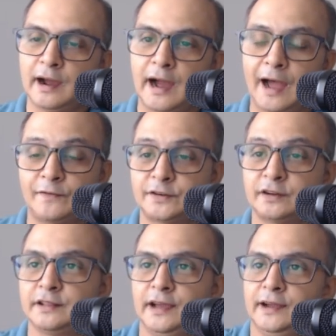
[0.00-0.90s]

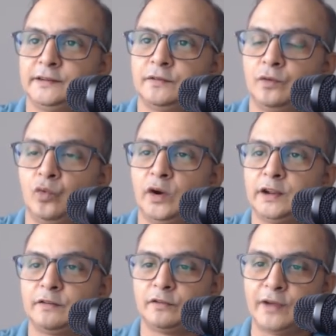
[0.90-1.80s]
After that,
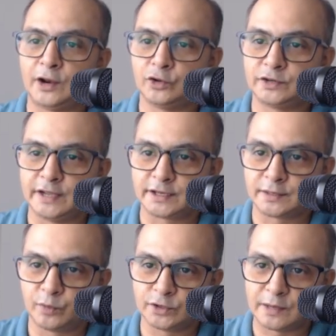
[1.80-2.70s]
whatever value you take,
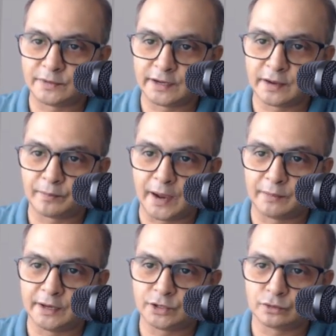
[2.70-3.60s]
suppose I'm taking pi
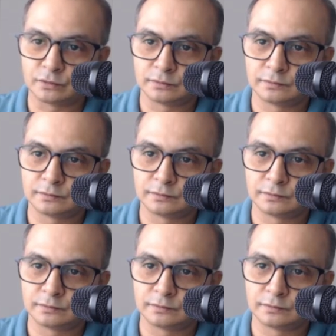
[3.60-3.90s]
by 2.